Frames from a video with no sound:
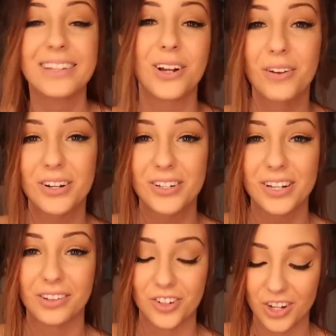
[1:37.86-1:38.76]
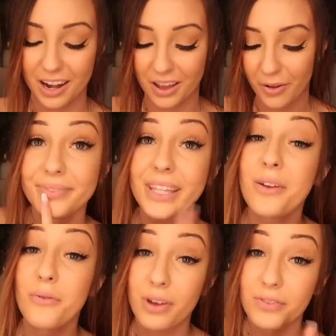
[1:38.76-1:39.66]
sorry if I just scared the shit out of you.
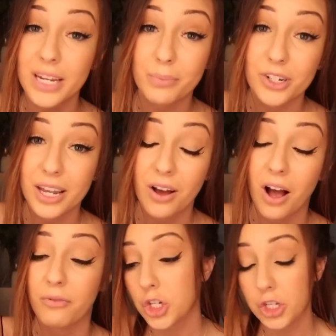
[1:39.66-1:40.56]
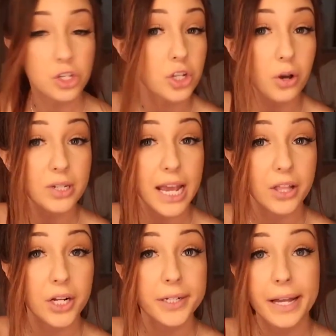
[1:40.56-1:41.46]
15% off. Just use the code
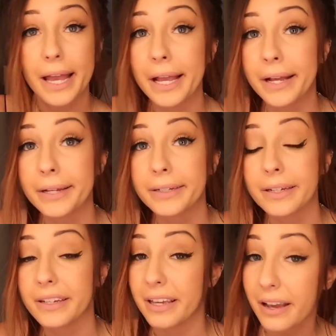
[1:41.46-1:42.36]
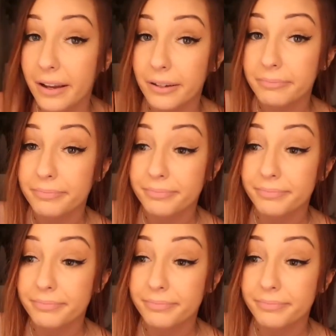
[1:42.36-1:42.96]
Taylor, and yeah.